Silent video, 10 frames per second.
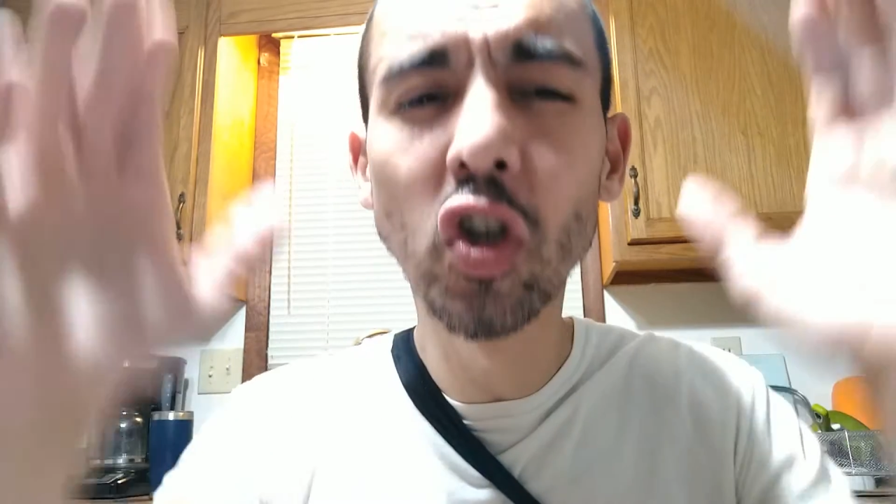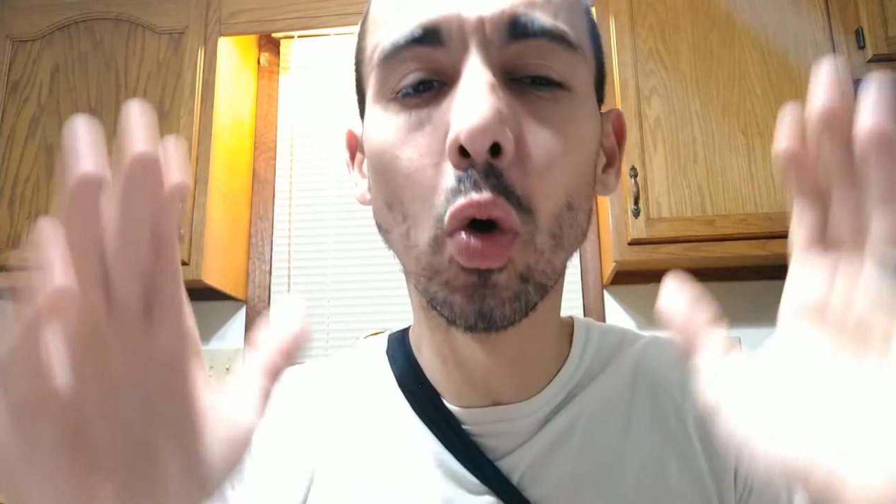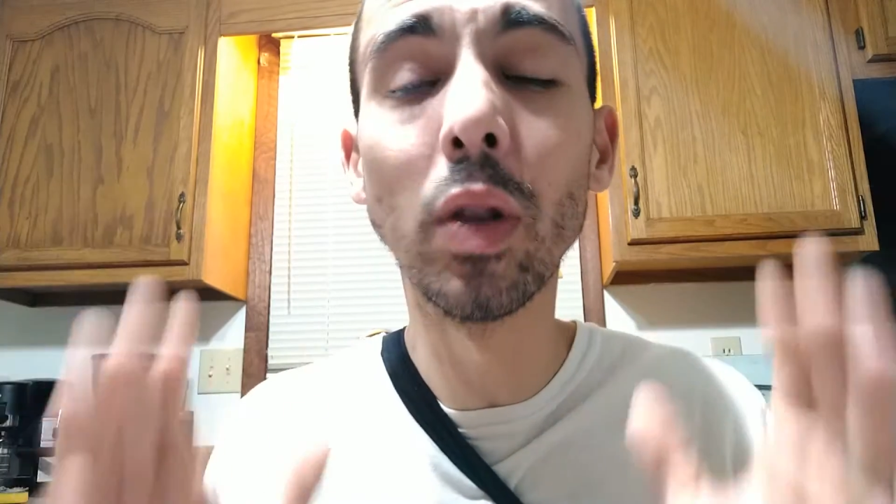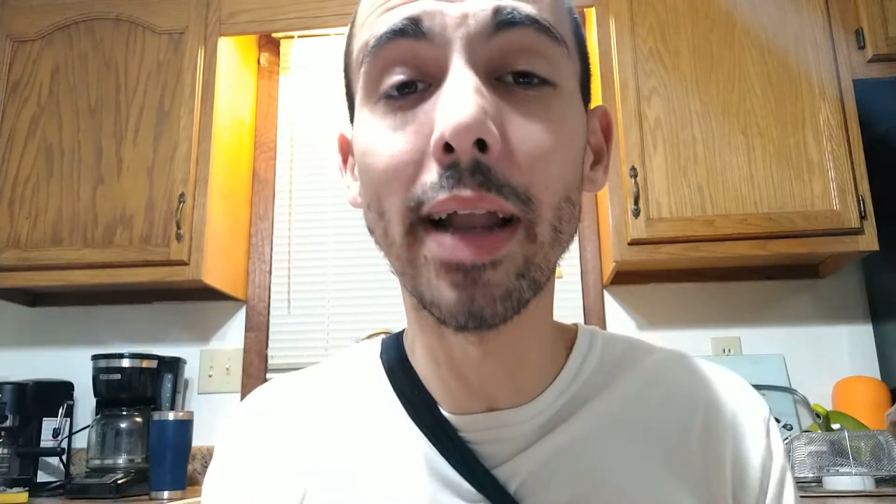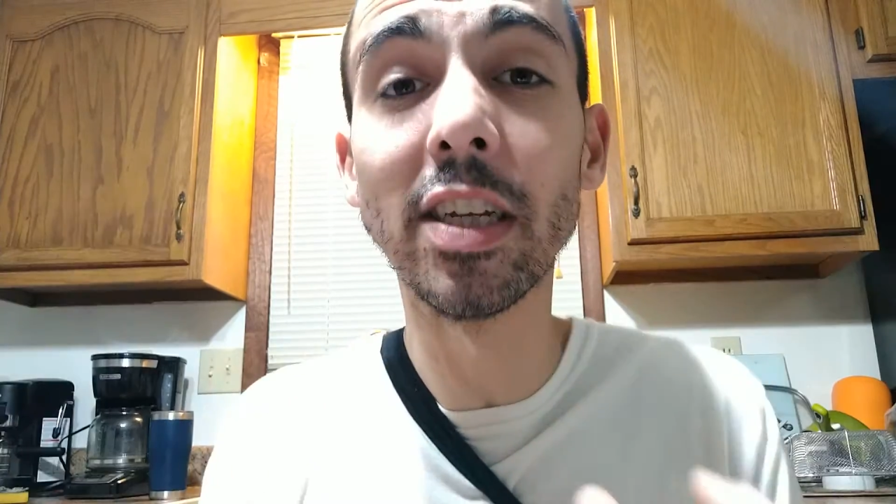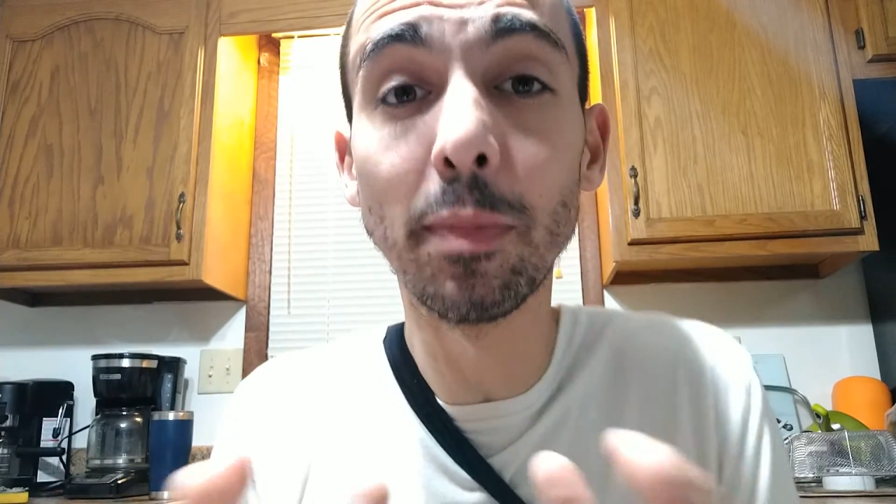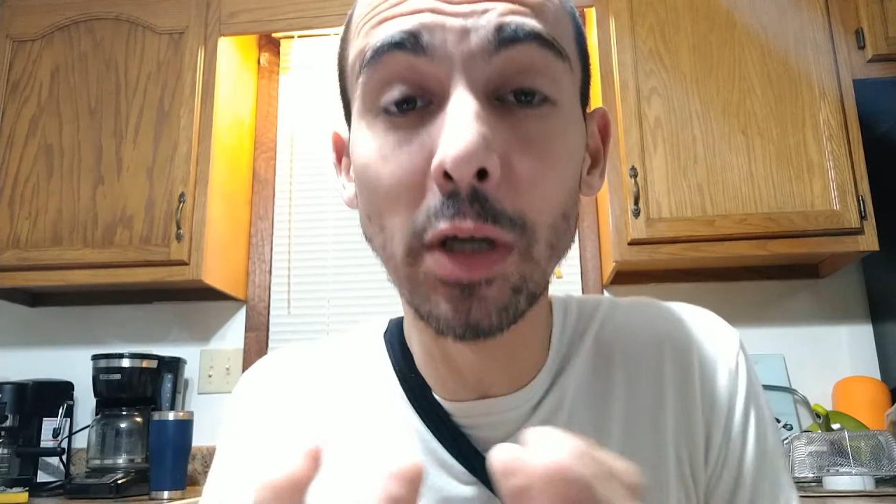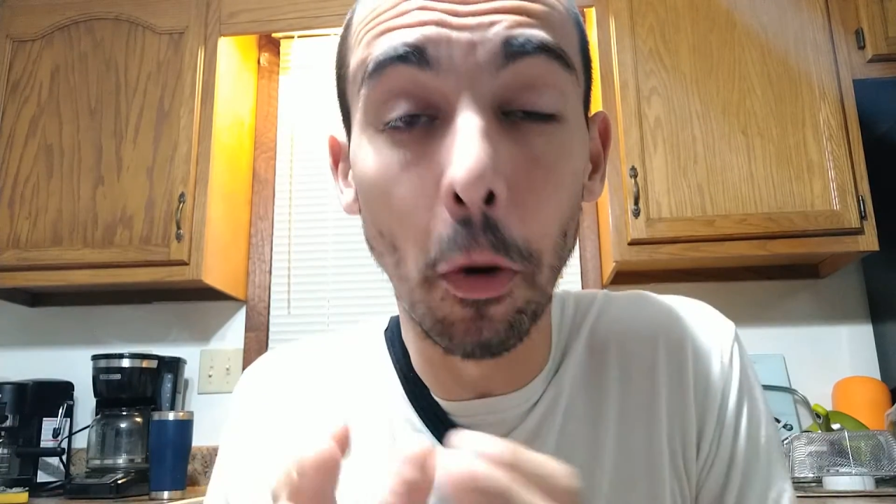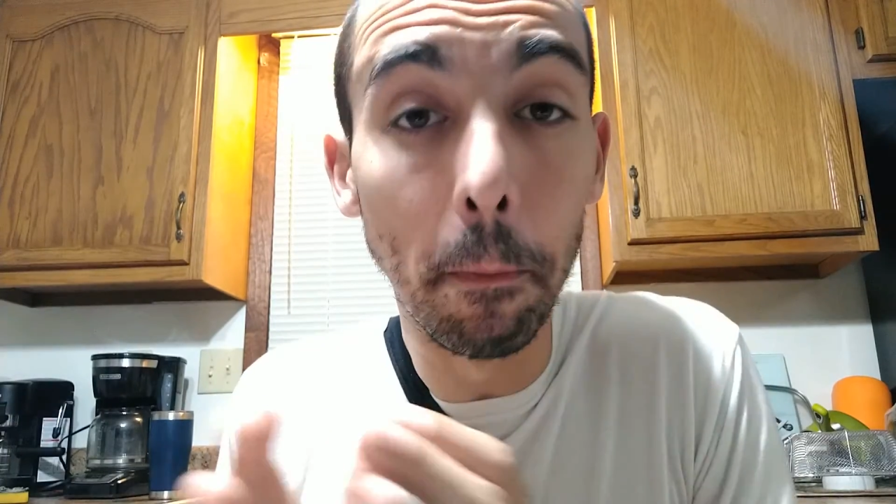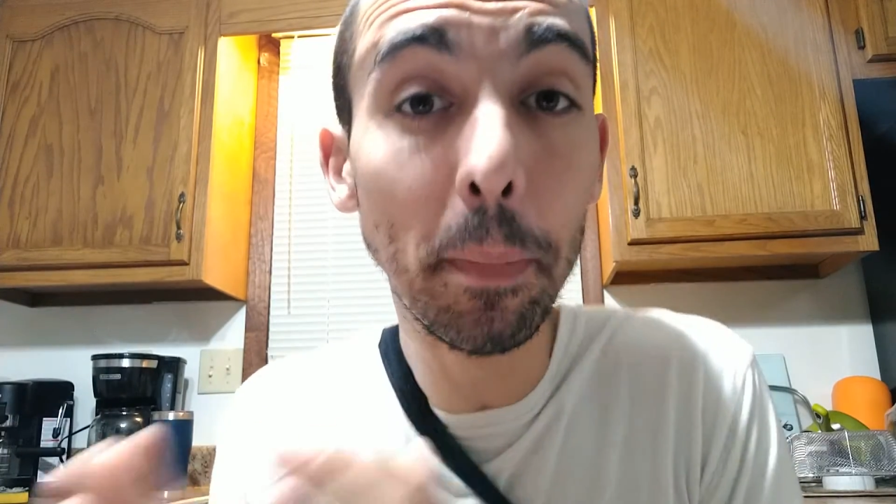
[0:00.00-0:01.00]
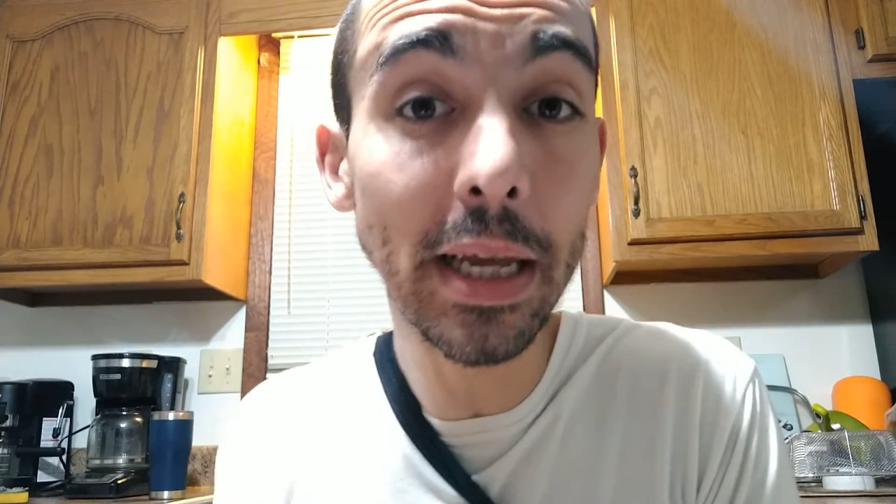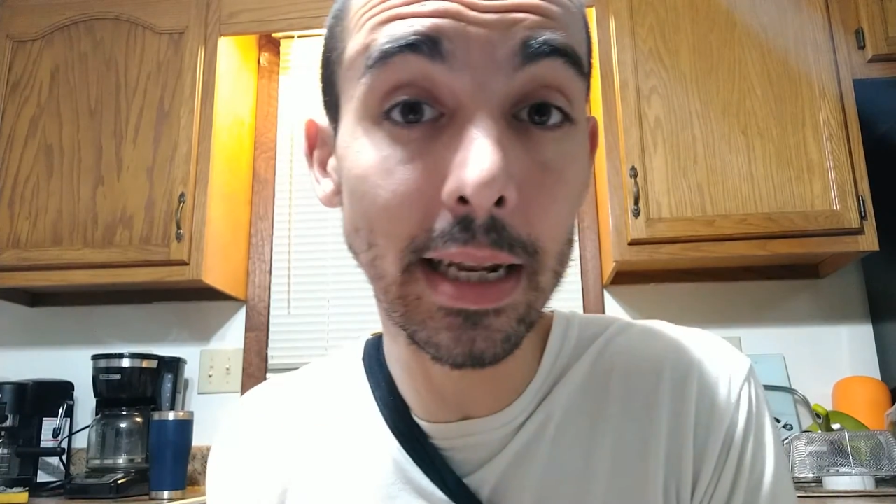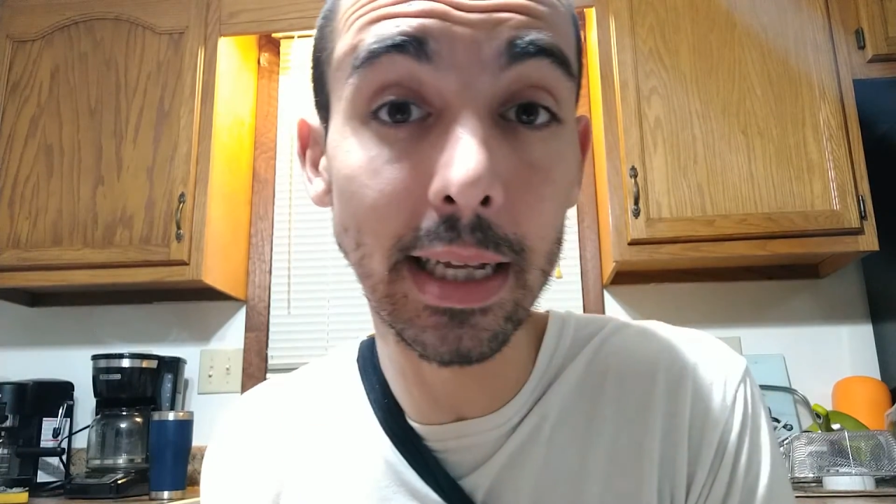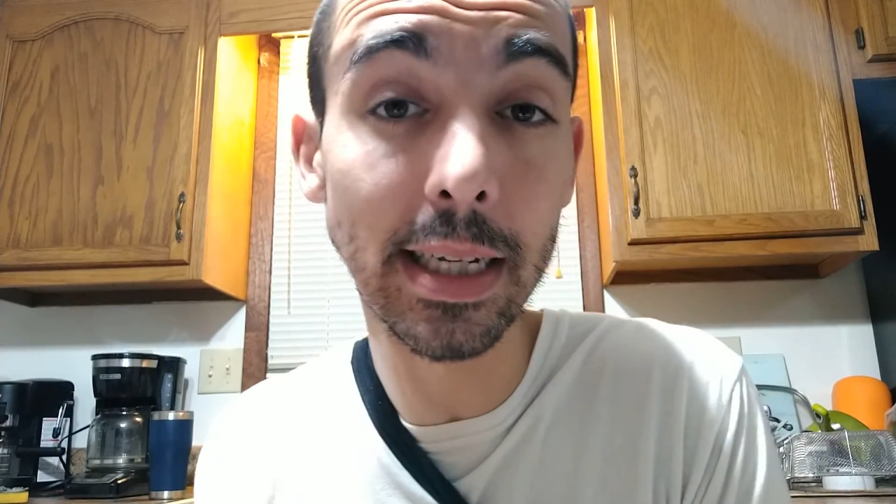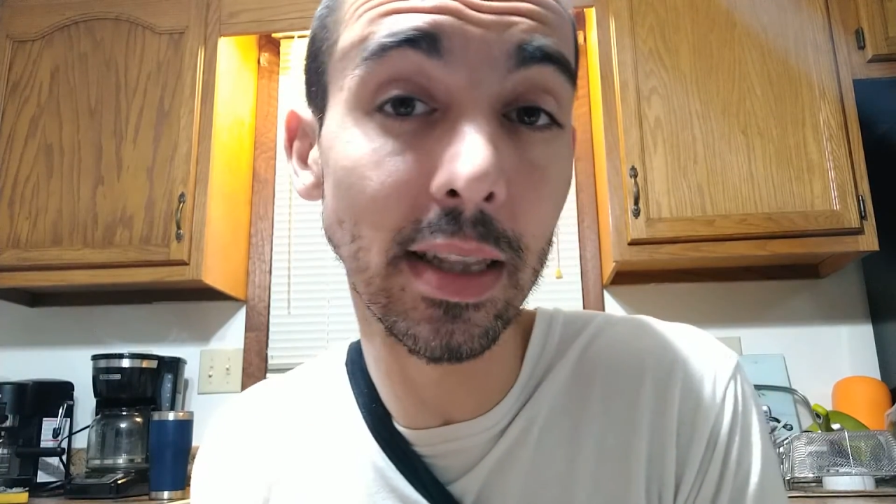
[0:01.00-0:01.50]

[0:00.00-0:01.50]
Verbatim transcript: So let us be obedient